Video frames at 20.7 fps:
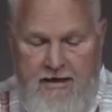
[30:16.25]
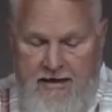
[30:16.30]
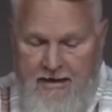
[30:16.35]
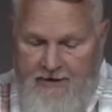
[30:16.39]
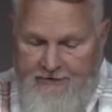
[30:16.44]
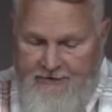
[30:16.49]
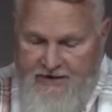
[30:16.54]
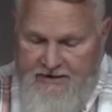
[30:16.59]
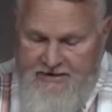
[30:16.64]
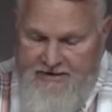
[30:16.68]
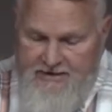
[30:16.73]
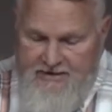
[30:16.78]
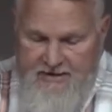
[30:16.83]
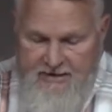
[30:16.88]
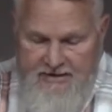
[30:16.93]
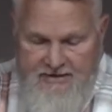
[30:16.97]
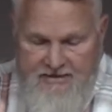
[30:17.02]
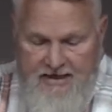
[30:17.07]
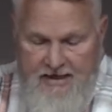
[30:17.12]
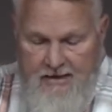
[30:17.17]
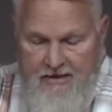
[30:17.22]
And this is
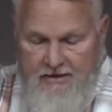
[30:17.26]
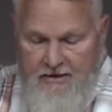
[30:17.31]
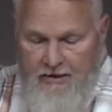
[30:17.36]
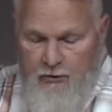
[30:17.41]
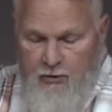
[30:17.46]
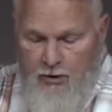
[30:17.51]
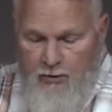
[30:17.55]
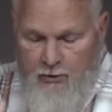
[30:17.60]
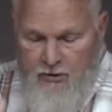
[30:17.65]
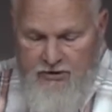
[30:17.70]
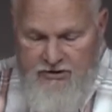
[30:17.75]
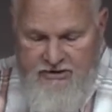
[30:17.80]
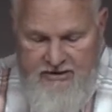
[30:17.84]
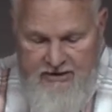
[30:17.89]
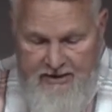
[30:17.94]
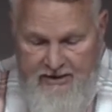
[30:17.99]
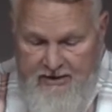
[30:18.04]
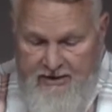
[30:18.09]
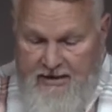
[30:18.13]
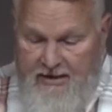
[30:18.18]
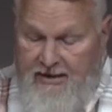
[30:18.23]
exactly what we're
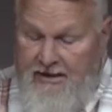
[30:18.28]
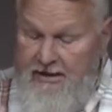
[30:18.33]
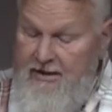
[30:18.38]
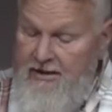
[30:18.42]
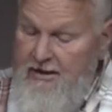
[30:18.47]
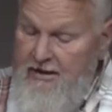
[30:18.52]
seeing again.